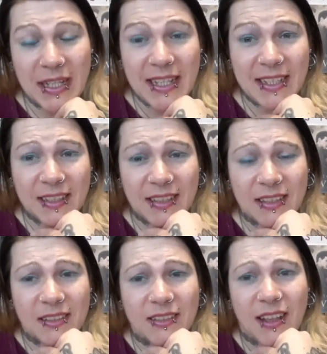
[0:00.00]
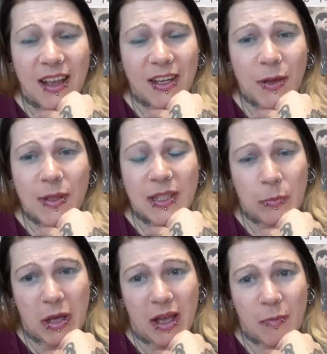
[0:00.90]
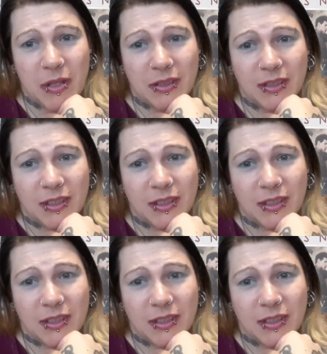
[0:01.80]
please, I know it's a pub.